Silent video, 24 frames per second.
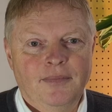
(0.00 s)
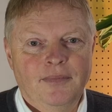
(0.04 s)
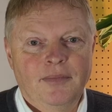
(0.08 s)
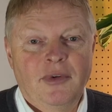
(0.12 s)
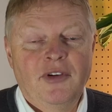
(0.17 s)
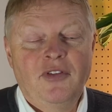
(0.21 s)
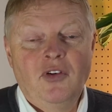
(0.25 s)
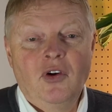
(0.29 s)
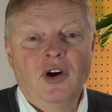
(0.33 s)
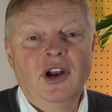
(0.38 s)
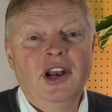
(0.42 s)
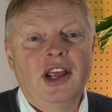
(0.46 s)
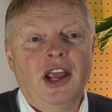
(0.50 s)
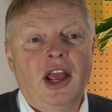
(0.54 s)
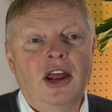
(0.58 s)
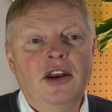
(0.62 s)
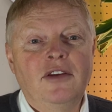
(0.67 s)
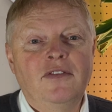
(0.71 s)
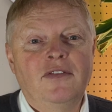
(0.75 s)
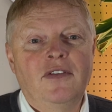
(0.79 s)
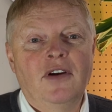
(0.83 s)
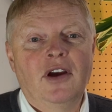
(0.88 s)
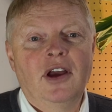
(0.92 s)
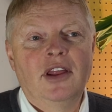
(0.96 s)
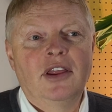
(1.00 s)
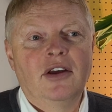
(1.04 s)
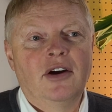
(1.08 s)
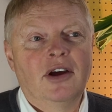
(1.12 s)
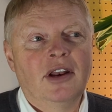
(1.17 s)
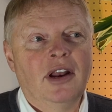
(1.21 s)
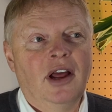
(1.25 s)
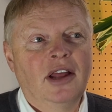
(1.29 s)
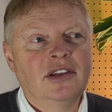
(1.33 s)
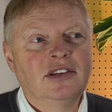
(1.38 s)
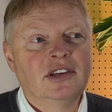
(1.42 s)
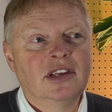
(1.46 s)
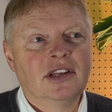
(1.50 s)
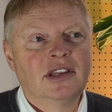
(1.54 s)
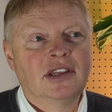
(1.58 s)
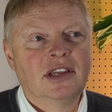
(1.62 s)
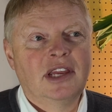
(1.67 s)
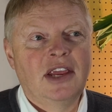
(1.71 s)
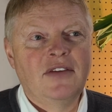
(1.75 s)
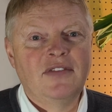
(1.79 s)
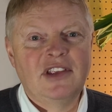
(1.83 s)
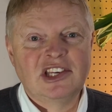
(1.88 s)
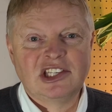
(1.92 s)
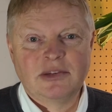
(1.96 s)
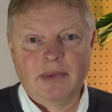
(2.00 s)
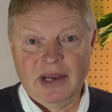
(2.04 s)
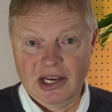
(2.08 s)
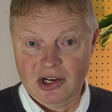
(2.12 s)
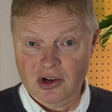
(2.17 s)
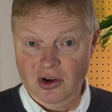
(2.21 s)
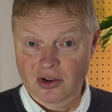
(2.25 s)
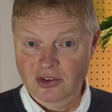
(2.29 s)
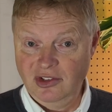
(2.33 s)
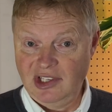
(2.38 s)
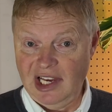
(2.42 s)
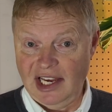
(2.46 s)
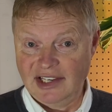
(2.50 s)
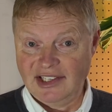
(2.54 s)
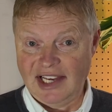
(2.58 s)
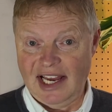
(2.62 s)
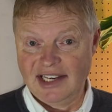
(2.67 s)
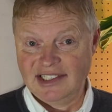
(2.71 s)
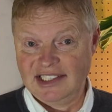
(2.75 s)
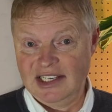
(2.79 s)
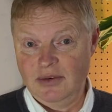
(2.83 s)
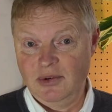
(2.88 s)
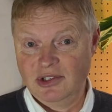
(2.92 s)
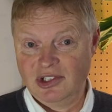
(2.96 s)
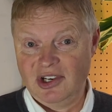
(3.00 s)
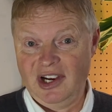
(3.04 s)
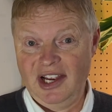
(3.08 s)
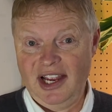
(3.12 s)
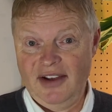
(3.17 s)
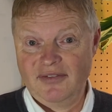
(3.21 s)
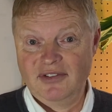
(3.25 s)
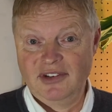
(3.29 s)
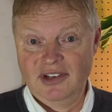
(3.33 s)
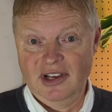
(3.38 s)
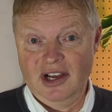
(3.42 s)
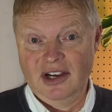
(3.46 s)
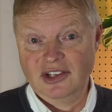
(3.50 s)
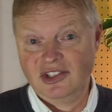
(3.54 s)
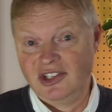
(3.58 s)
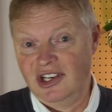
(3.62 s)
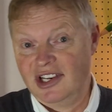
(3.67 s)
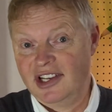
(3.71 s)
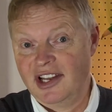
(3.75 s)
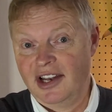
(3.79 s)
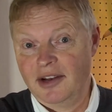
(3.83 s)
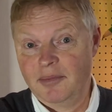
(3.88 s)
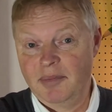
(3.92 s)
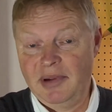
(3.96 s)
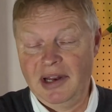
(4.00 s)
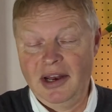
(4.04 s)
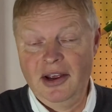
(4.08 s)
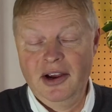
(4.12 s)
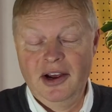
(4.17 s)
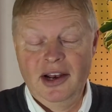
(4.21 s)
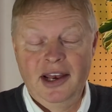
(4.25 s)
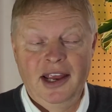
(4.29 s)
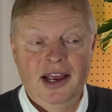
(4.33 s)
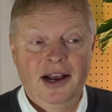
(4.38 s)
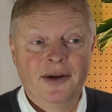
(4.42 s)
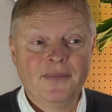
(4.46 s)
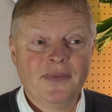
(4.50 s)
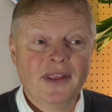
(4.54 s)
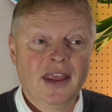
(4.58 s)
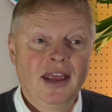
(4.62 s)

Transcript: Before I go any further, I'd like to give this a bit of context actually, which I should have done a bit earlier.